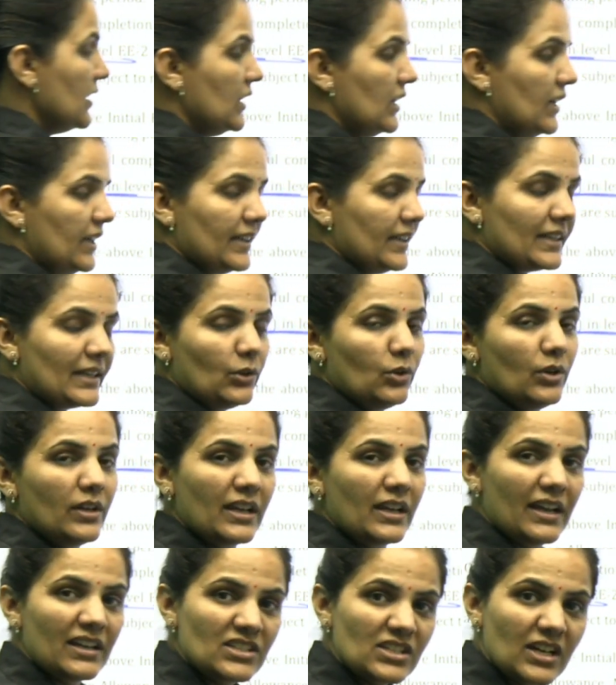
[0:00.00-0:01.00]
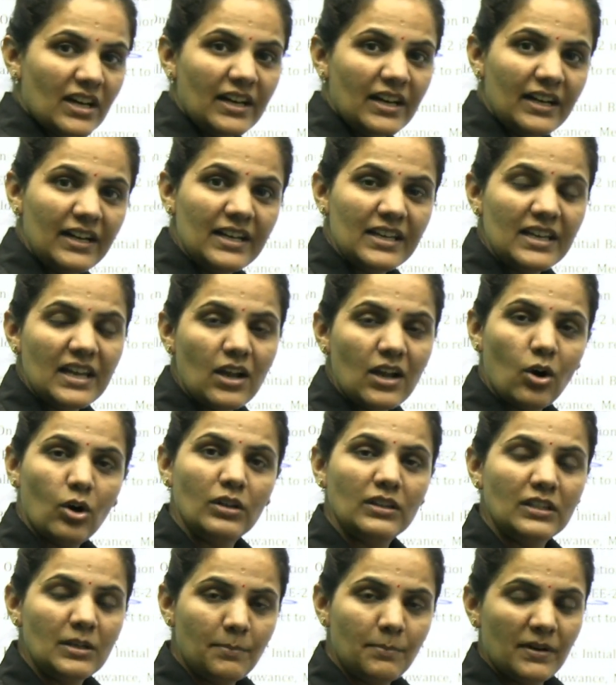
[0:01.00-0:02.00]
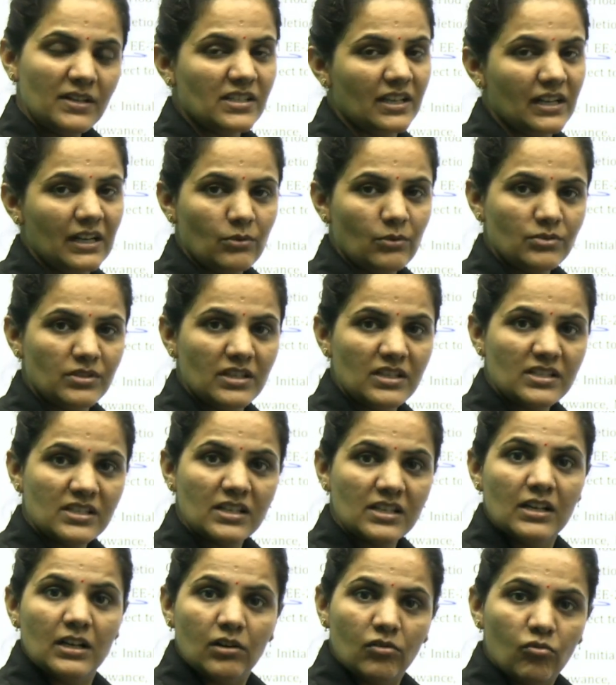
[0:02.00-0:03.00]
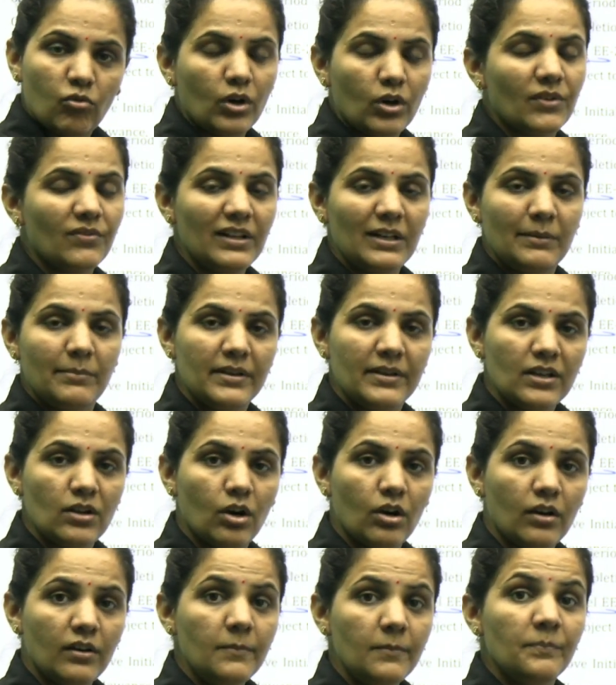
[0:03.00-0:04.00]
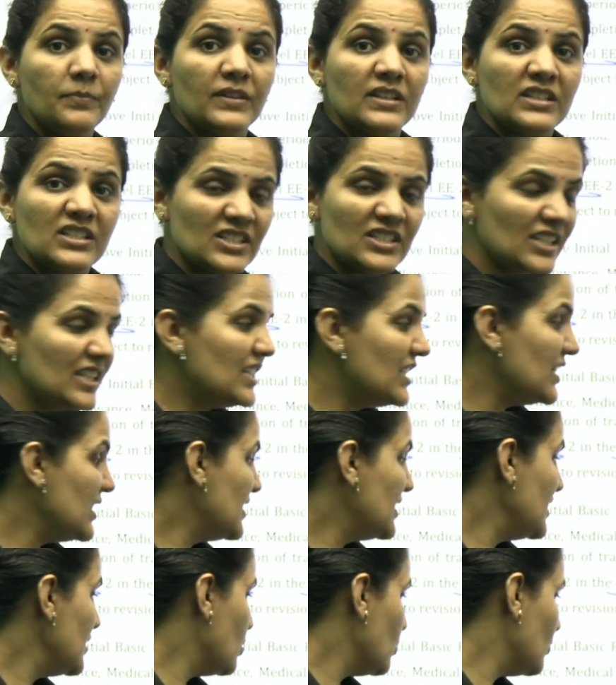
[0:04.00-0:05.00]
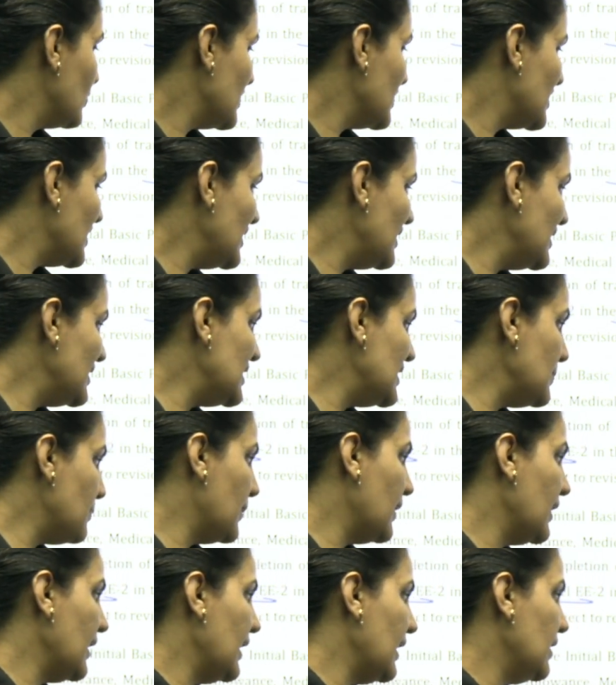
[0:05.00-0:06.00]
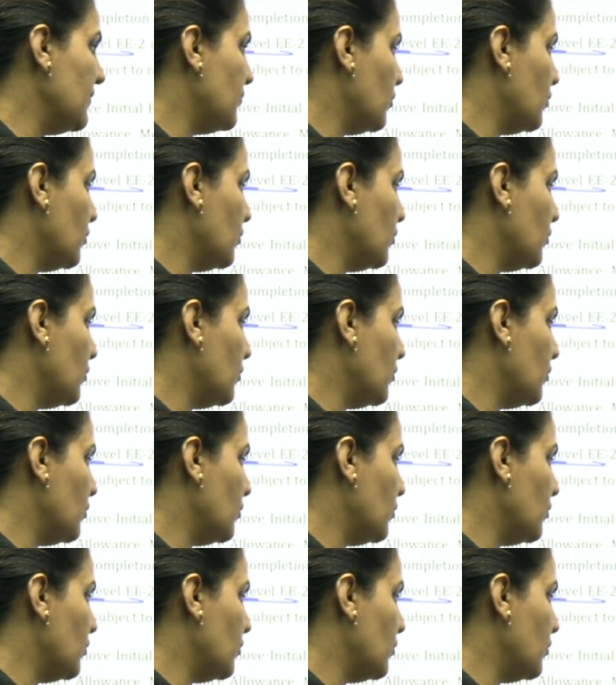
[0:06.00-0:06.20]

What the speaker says: including HRA, DA, all the perks, allowances, what will be your CTC? So the CTC per annum for